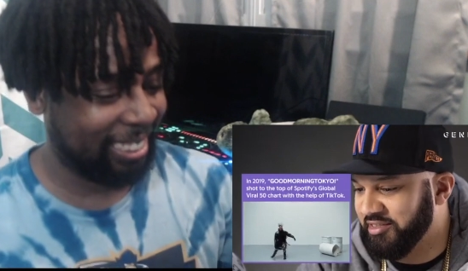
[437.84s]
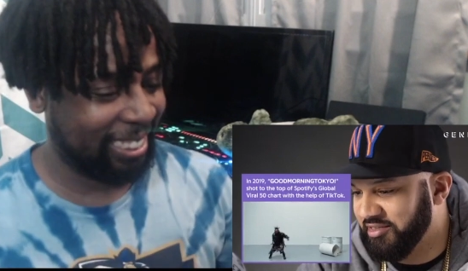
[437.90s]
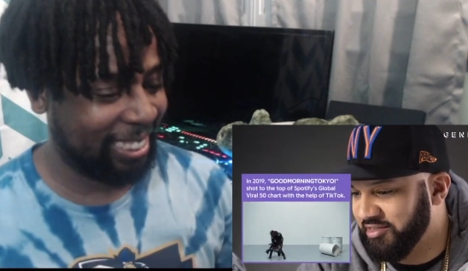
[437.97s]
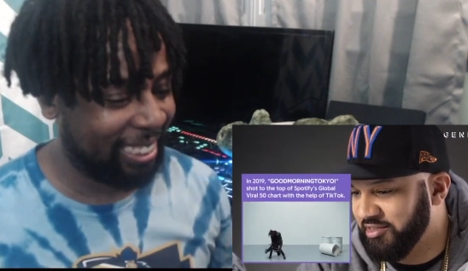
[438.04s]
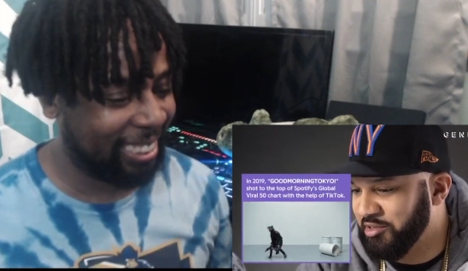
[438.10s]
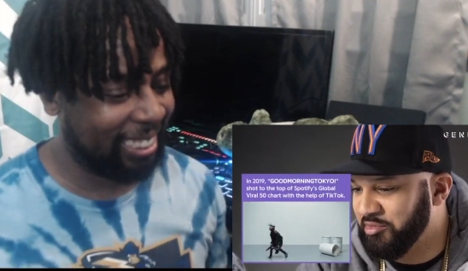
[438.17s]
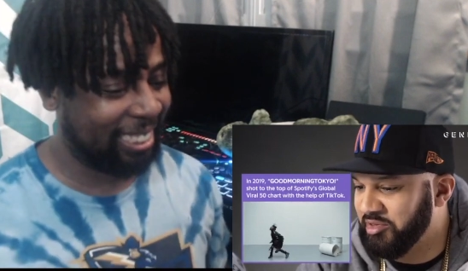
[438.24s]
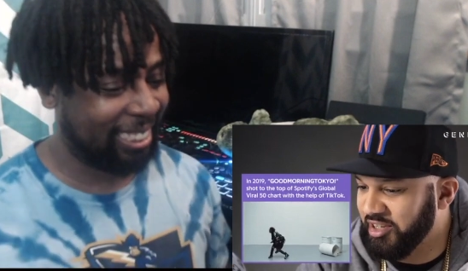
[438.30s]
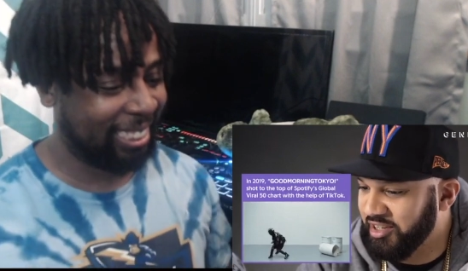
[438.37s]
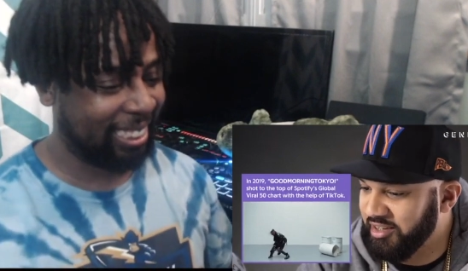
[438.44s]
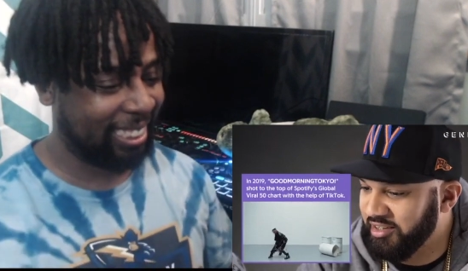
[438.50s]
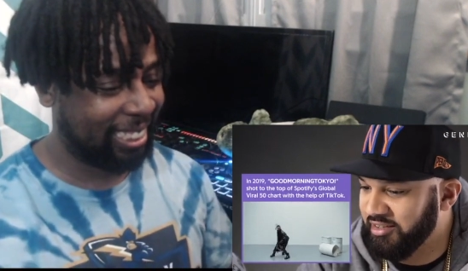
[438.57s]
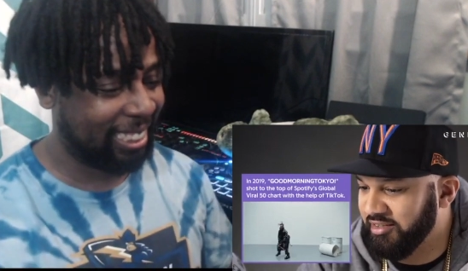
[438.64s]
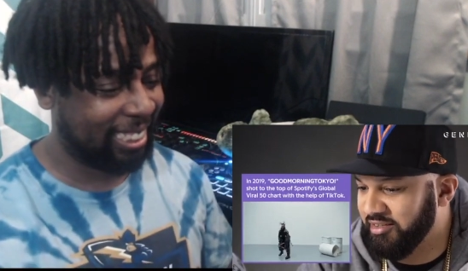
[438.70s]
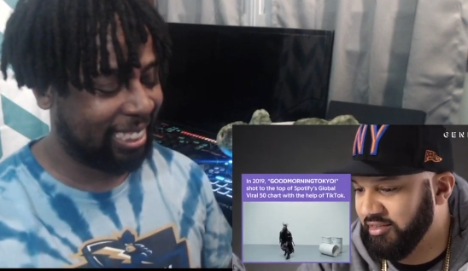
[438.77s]
Speaker 1: what I'm
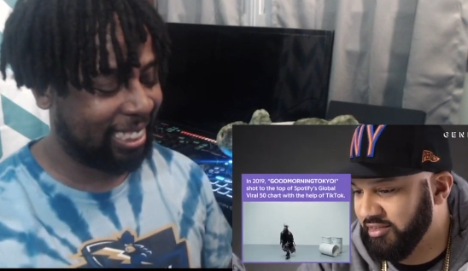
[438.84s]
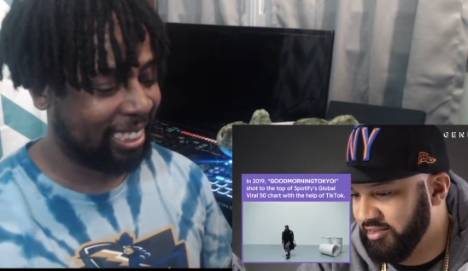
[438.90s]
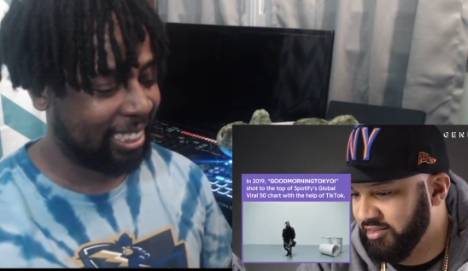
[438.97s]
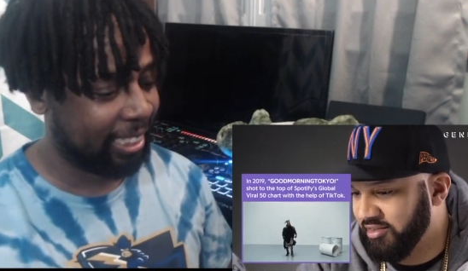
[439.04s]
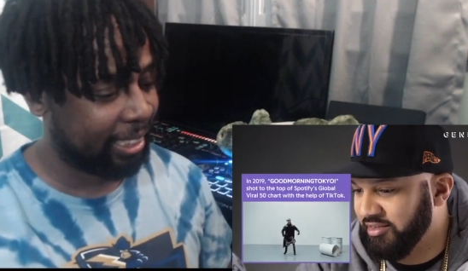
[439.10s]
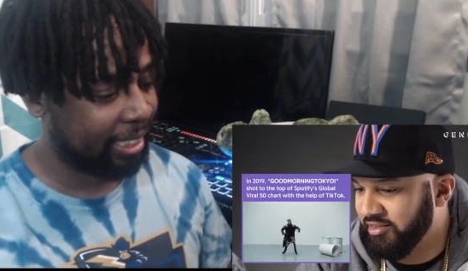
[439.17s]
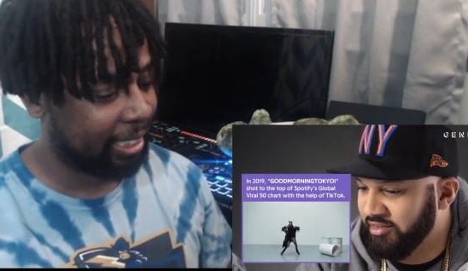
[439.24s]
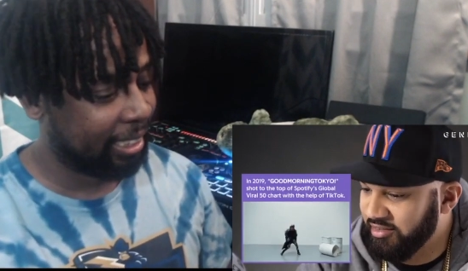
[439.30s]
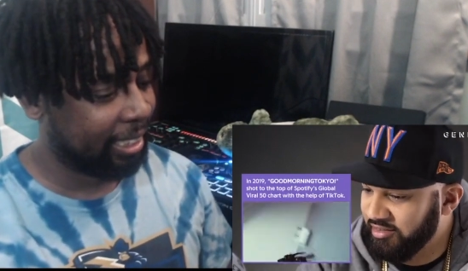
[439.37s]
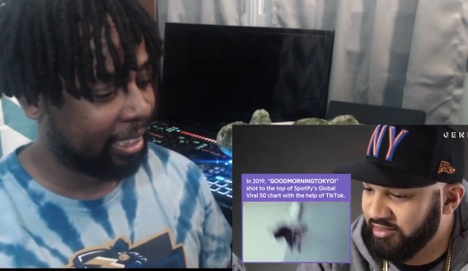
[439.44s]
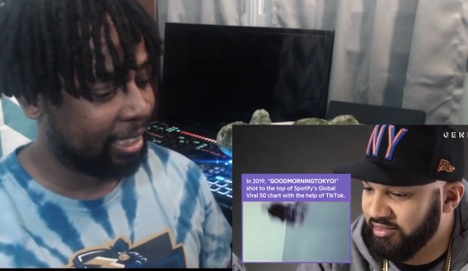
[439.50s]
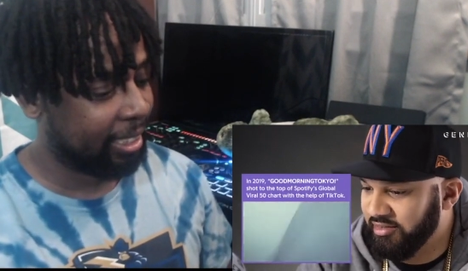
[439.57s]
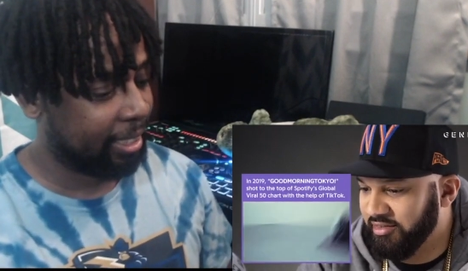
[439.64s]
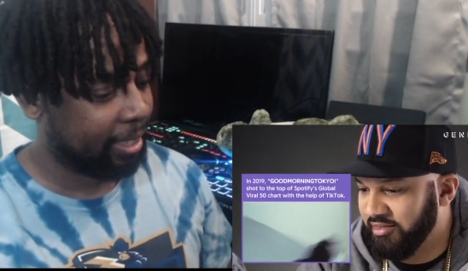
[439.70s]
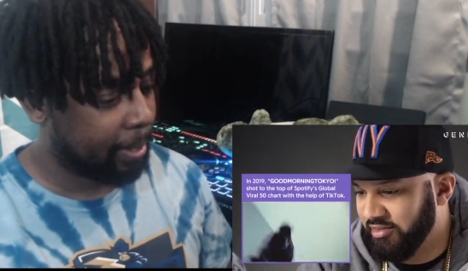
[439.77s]
saying? What's that
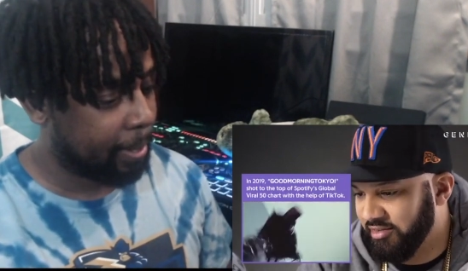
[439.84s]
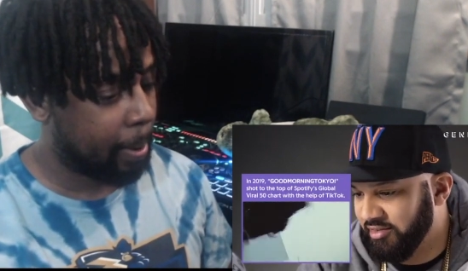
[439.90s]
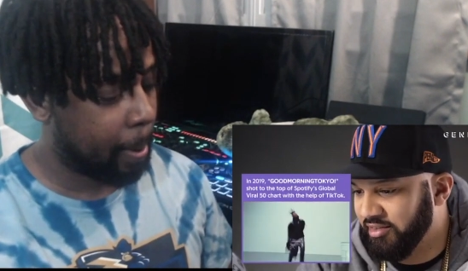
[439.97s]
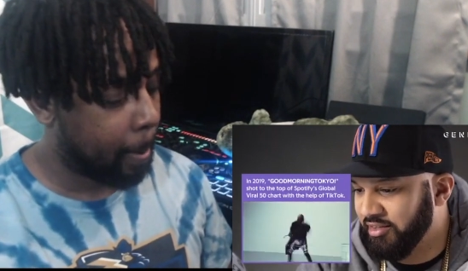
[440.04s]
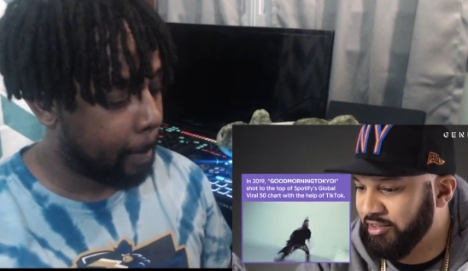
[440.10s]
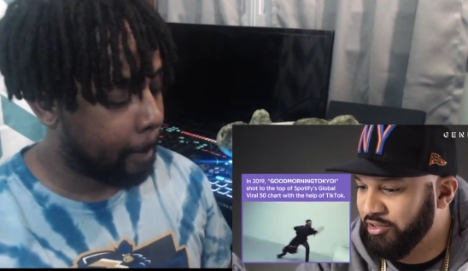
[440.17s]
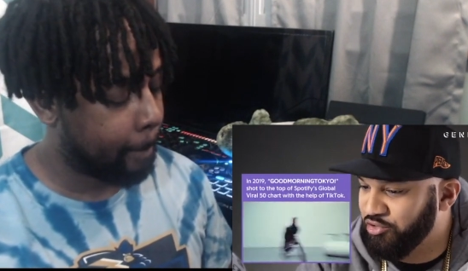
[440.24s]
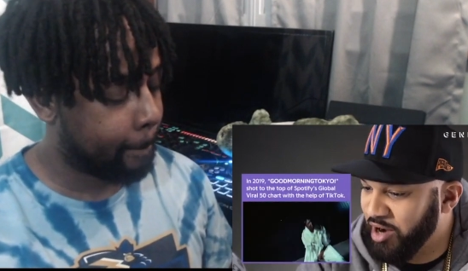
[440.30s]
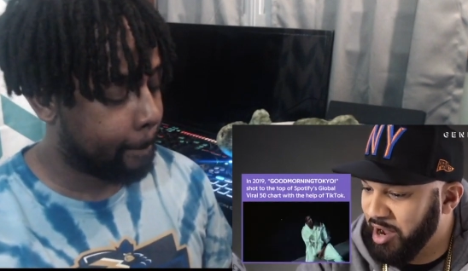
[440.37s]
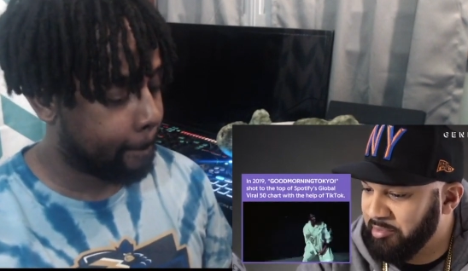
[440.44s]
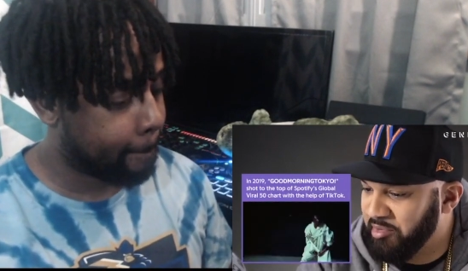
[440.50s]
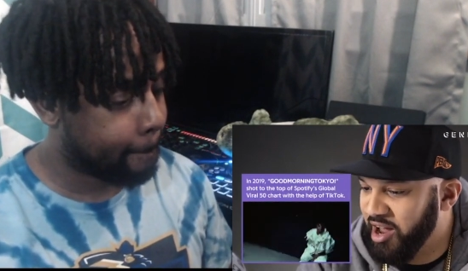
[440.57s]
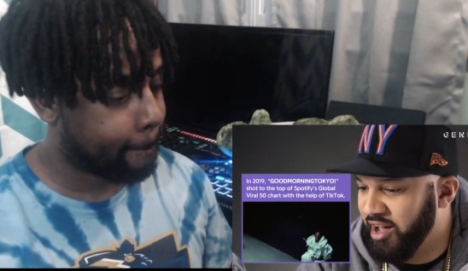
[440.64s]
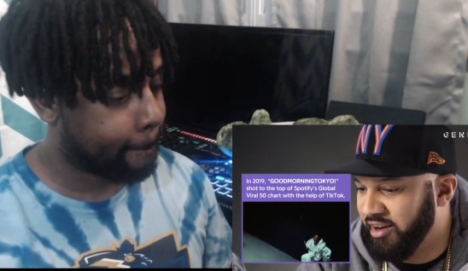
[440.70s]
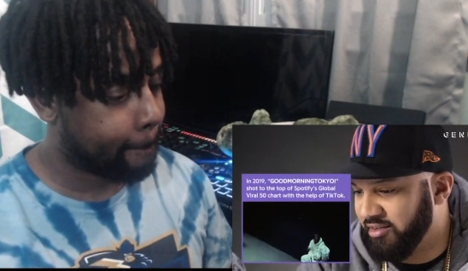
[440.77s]
sound?
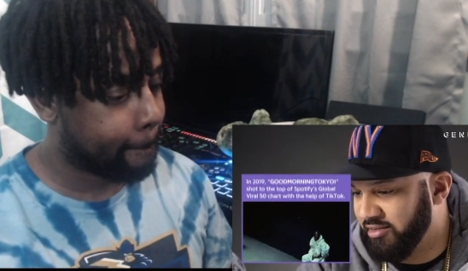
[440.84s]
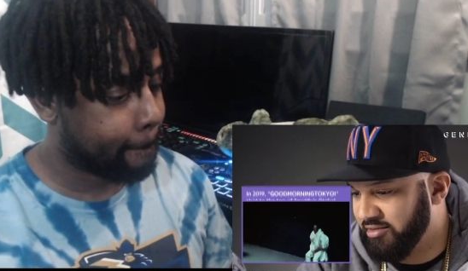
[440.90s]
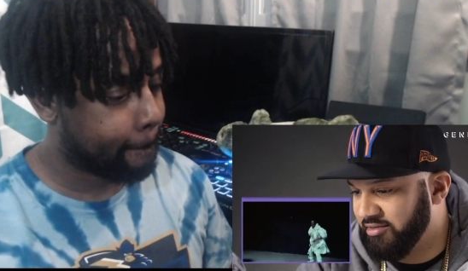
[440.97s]
Trap knot.